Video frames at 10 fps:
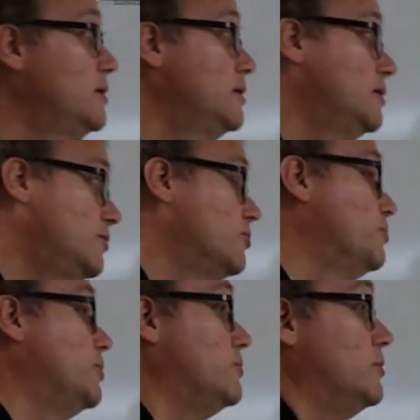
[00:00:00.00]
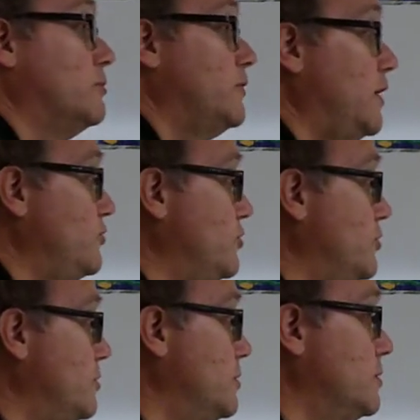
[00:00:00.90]
in orbital notation.
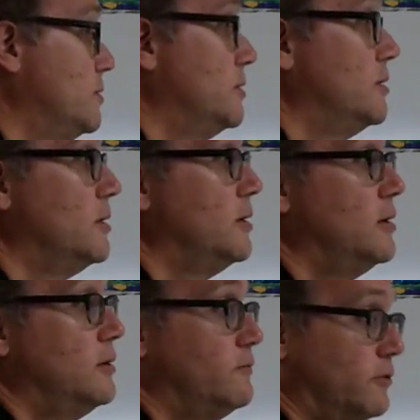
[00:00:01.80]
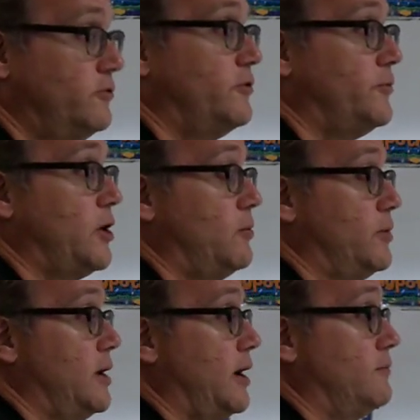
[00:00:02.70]
First of all, we
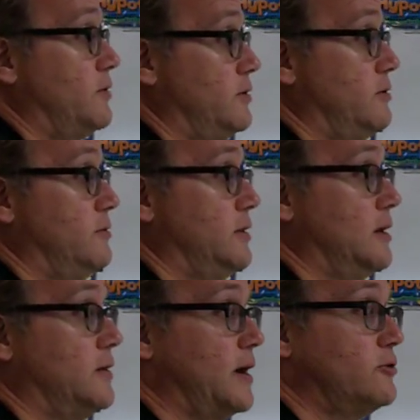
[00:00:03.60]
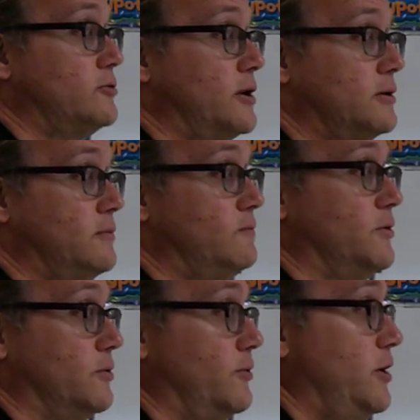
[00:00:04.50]
have to do the electron
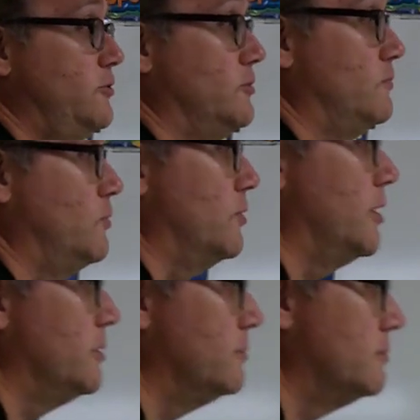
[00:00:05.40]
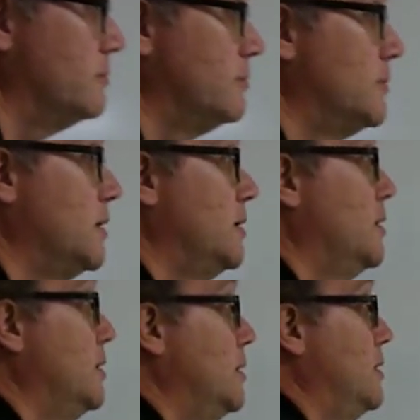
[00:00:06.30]
configuration for it.
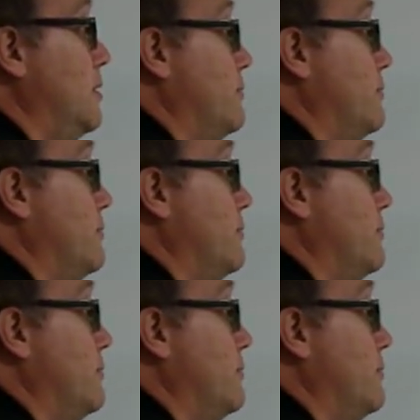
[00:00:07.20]
Now if